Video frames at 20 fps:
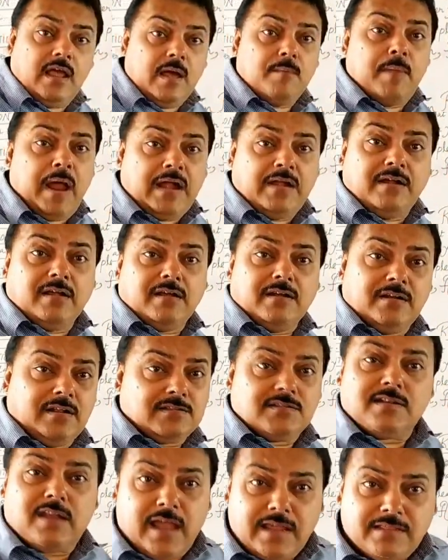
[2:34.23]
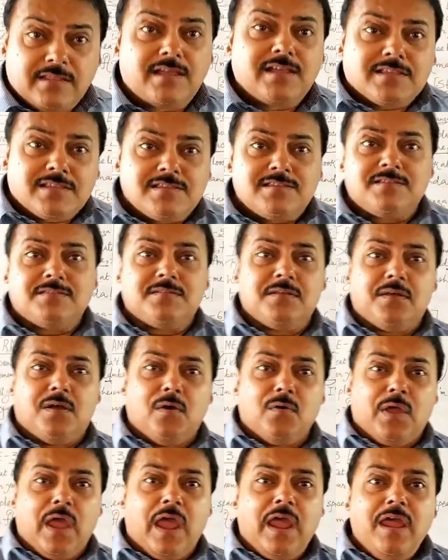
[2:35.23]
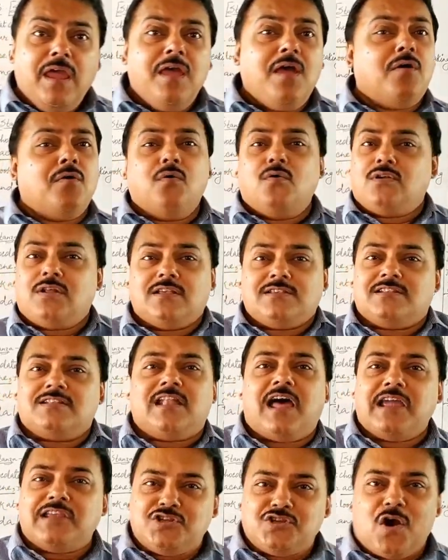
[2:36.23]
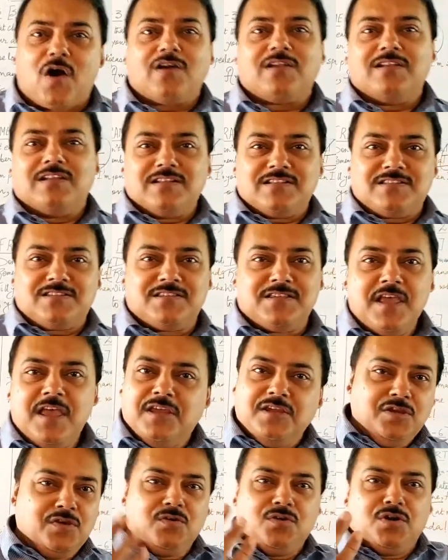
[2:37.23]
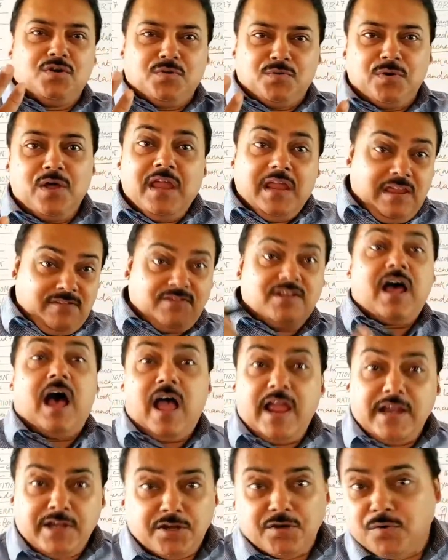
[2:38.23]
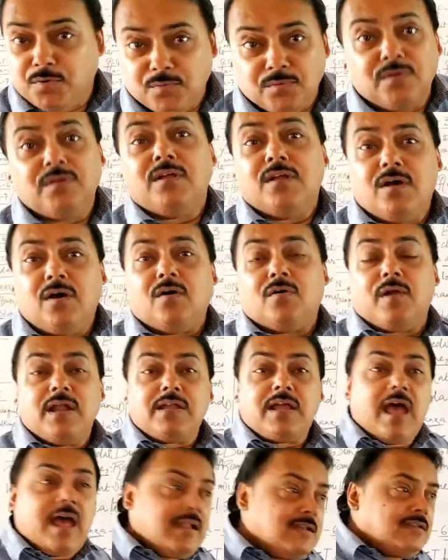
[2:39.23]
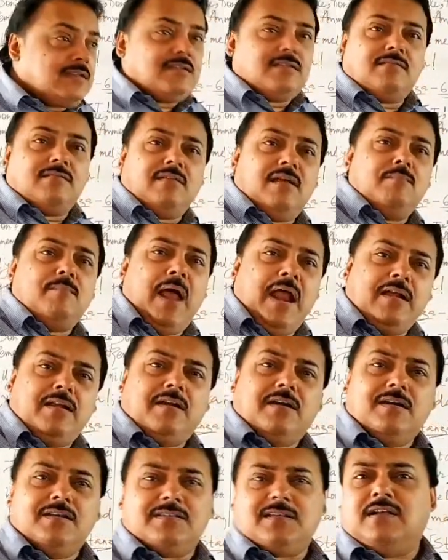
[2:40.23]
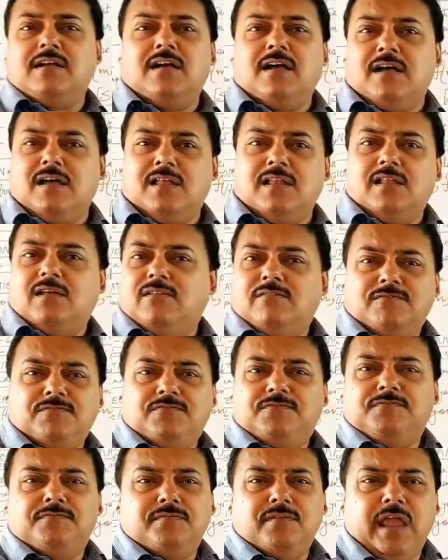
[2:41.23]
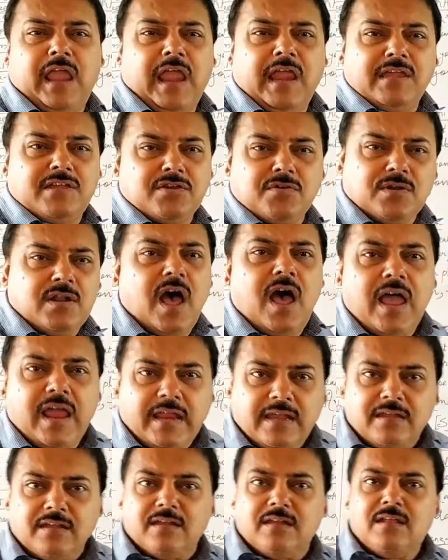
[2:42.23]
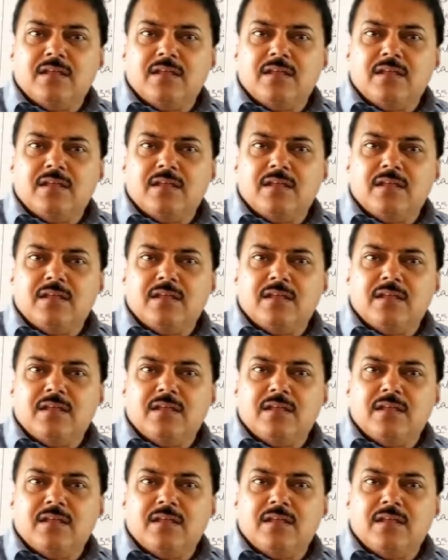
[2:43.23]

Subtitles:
Amanda doesn't like this. Okay? Who doesn't like chocolates? You do. Even I do. Alright? And Amanda is a girl of 8 or 9